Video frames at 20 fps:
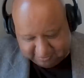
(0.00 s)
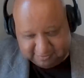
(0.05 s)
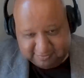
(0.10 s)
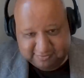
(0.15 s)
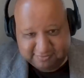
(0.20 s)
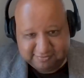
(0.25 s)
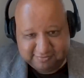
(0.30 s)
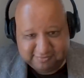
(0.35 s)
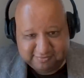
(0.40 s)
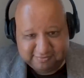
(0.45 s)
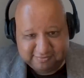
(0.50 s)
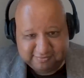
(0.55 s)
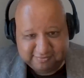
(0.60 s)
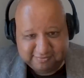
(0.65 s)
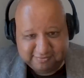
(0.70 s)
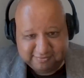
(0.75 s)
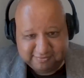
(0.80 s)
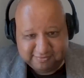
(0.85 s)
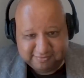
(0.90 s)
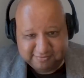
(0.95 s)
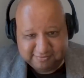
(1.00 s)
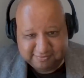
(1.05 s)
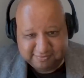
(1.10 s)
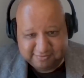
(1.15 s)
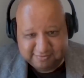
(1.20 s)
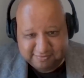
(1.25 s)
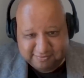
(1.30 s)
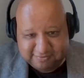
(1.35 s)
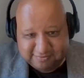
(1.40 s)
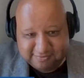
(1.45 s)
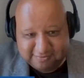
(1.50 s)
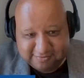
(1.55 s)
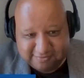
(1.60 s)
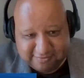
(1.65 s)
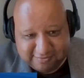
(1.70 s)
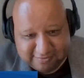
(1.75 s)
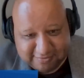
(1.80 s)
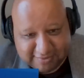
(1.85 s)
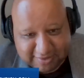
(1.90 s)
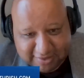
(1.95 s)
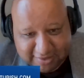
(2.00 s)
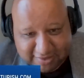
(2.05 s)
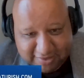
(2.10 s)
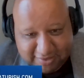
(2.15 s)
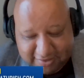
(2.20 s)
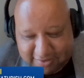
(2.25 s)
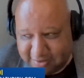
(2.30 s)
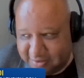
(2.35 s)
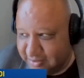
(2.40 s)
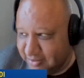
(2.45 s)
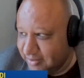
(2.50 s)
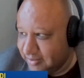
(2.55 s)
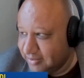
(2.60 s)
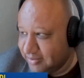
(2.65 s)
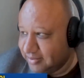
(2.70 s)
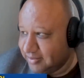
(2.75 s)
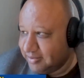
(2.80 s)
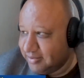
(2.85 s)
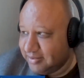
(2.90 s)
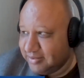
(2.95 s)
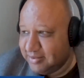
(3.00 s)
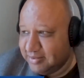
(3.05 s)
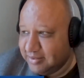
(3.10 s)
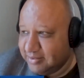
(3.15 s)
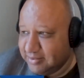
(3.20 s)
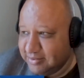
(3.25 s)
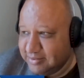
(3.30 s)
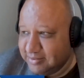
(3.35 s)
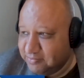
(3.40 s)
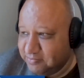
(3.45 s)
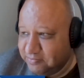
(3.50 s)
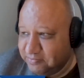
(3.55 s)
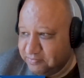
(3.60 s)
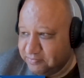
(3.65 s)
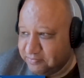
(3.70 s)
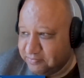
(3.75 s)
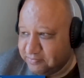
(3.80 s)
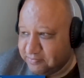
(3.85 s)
excuse me, George. The Atlanta City Police Training